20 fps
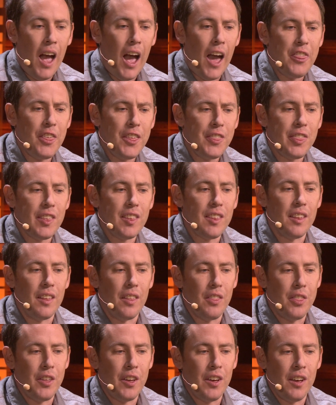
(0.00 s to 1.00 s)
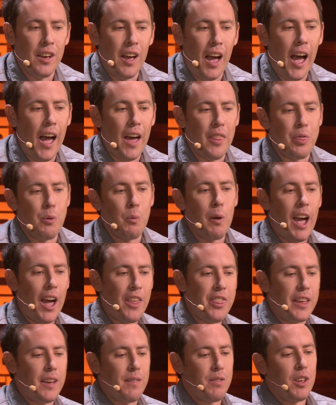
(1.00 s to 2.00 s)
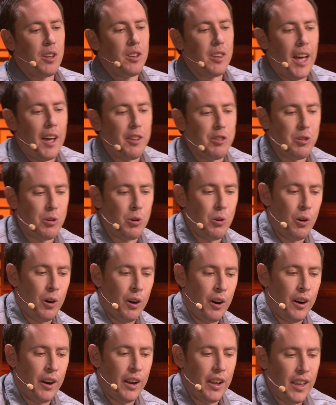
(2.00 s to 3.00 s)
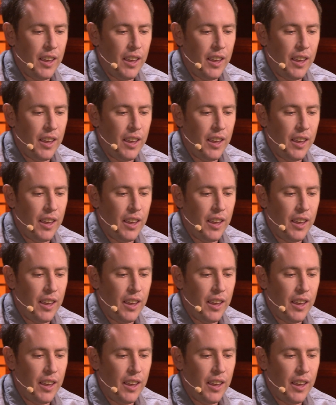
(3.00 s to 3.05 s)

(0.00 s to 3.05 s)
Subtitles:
I think the way I think of the Clout score